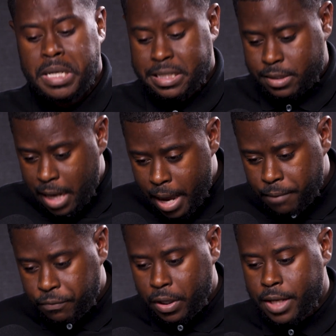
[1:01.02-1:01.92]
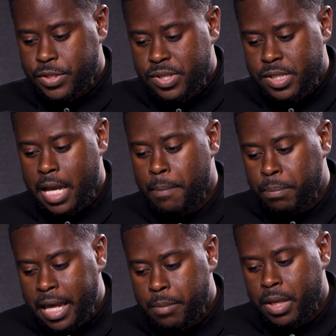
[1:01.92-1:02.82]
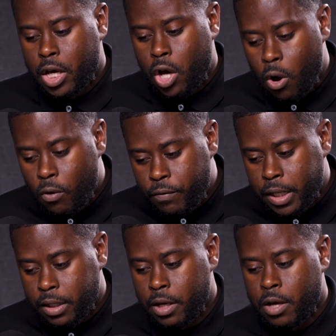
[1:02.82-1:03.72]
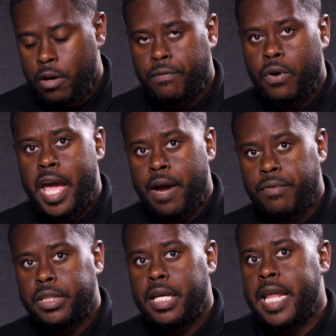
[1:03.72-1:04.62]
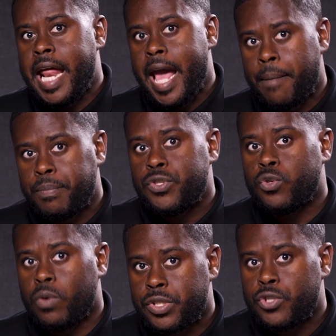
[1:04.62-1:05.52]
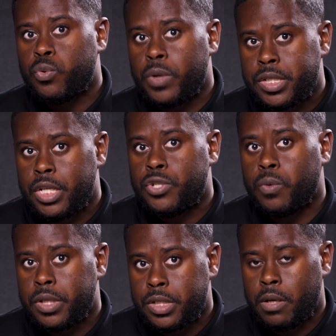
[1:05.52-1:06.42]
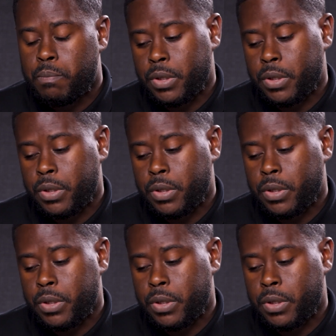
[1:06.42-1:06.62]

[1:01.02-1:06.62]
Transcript: But it's time for us to stop blaming COVID for everything that happened to us in 2020.